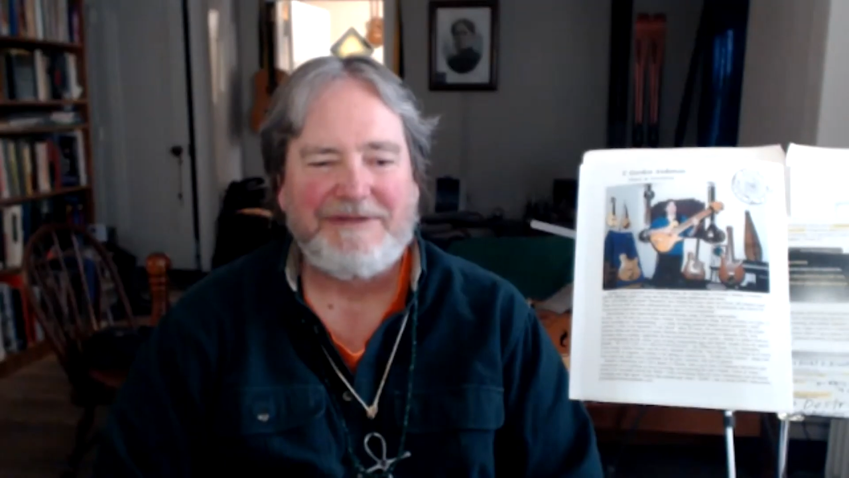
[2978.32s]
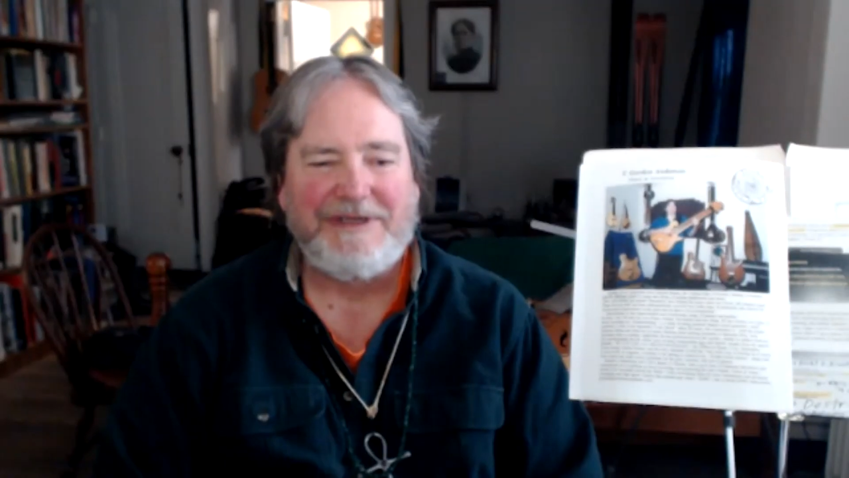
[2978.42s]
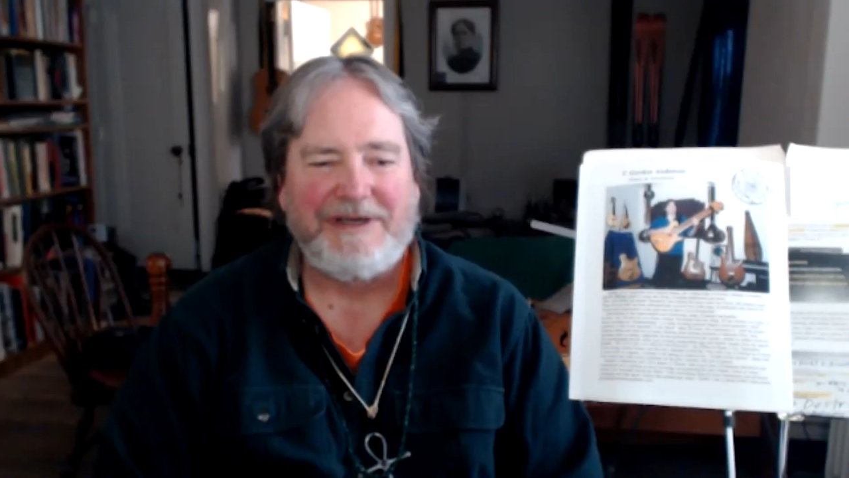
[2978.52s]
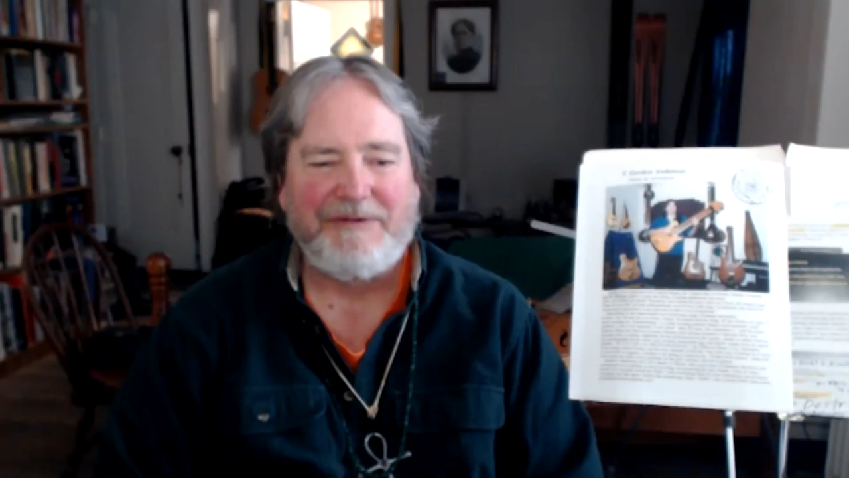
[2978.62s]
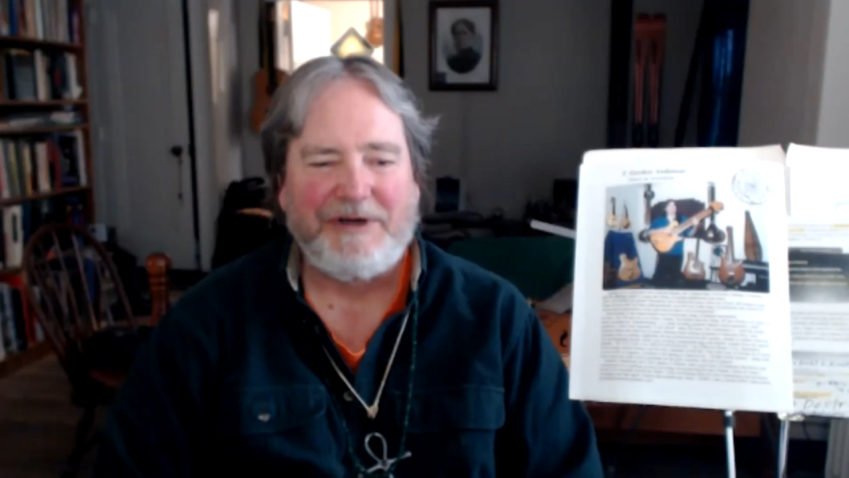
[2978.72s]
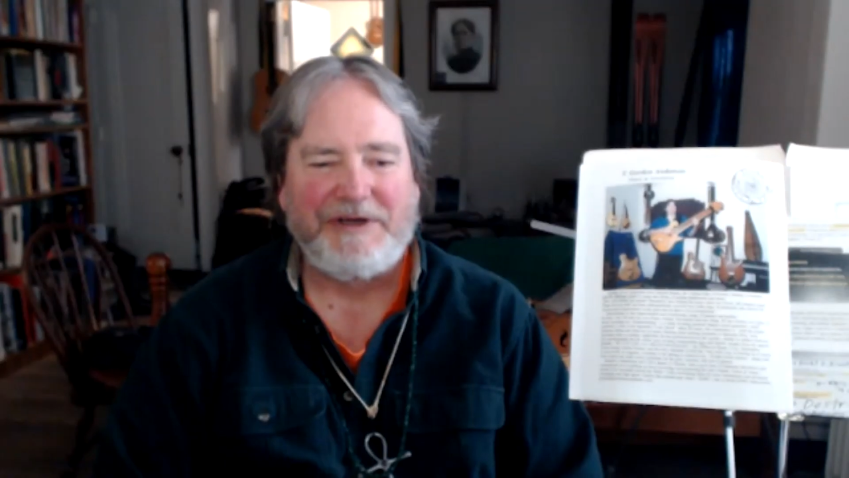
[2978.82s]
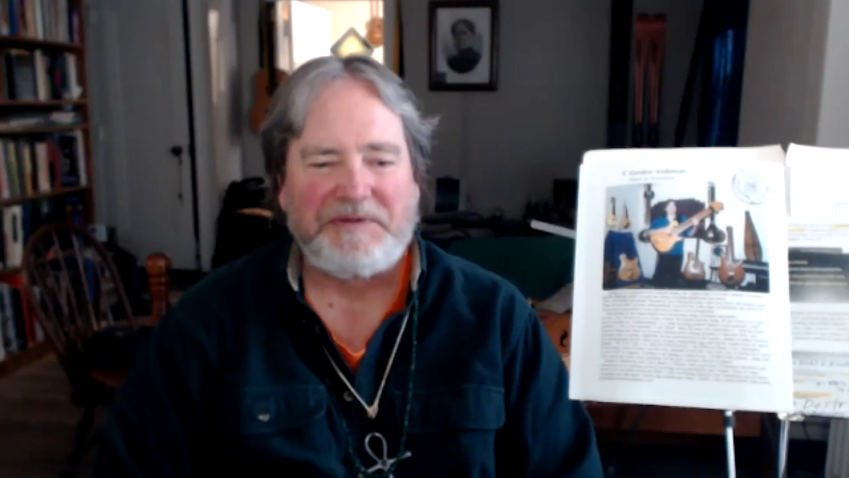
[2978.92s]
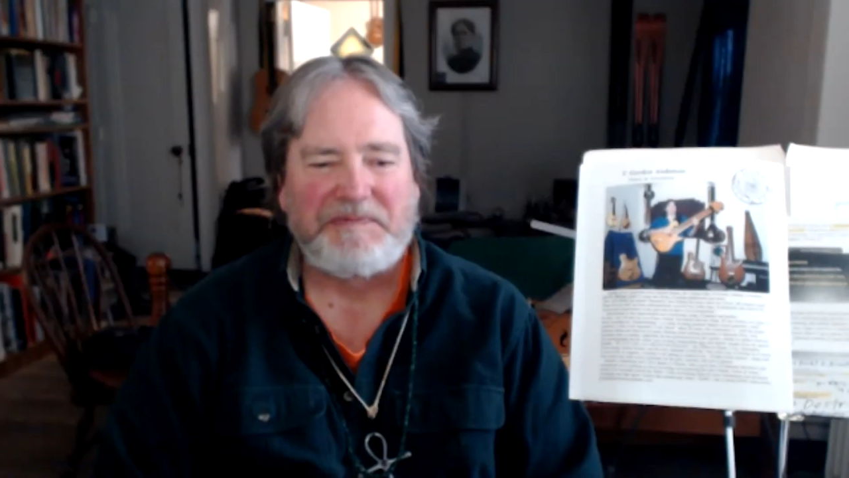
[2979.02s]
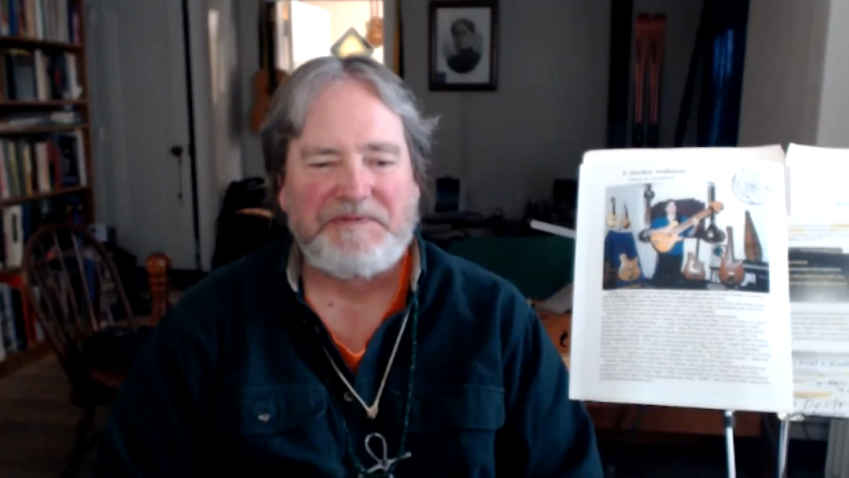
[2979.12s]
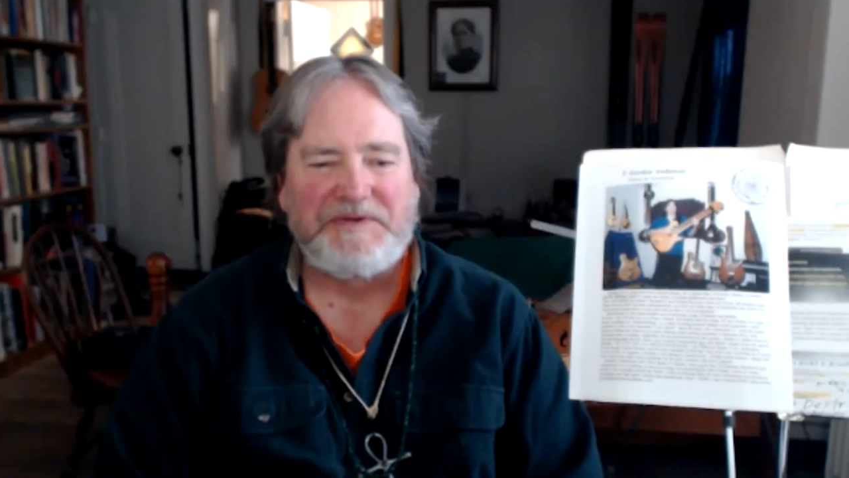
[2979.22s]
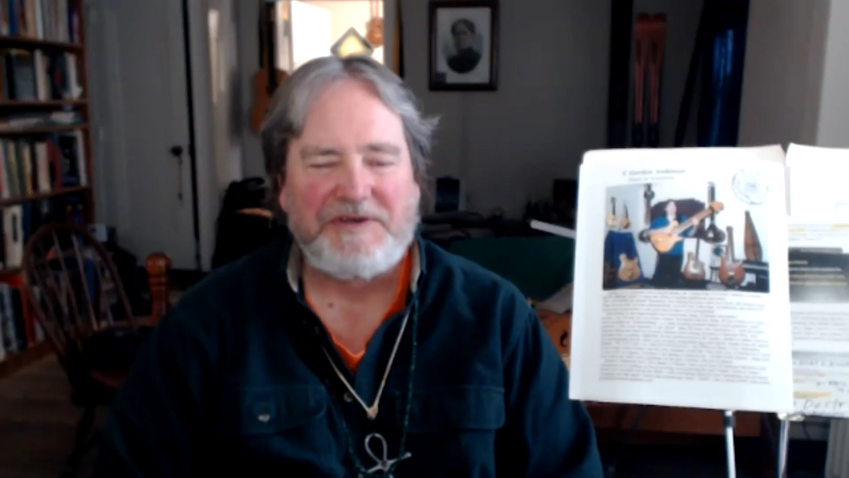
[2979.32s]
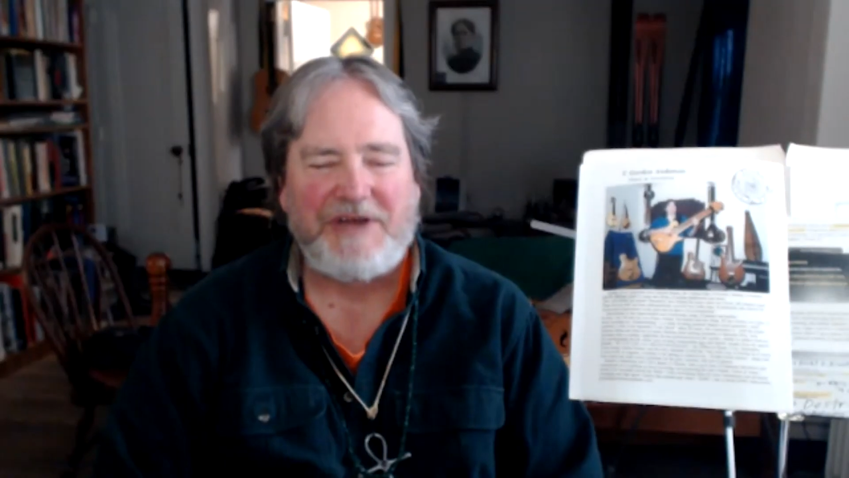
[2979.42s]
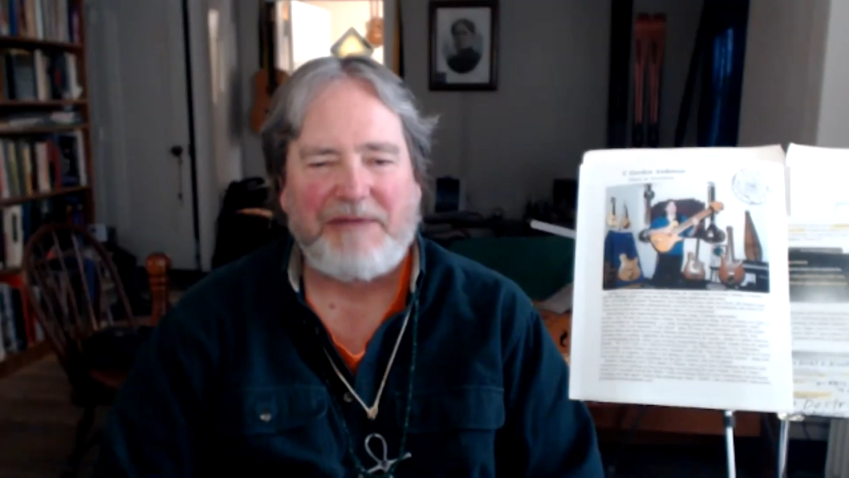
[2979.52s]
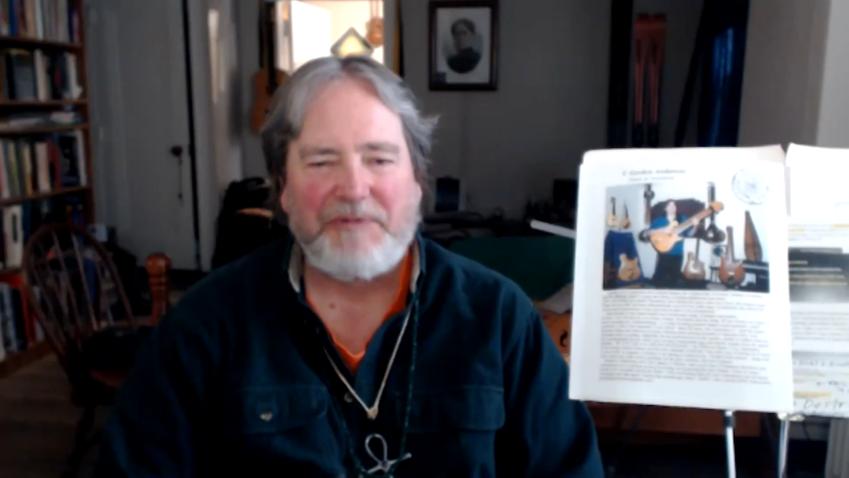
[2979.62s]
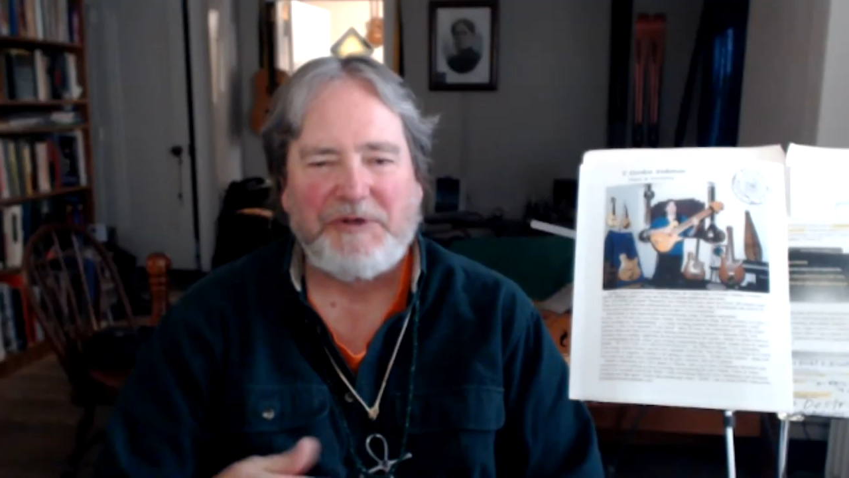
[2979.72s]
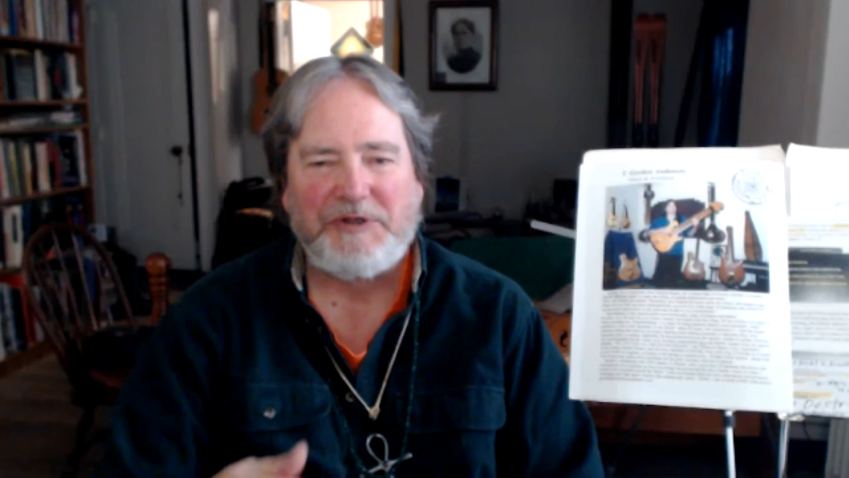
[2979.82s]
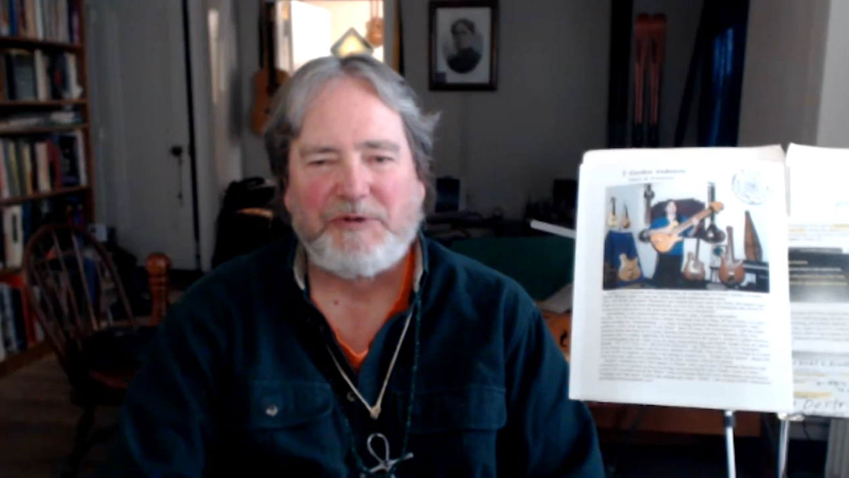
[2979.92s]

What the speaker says: I'd want to stop you at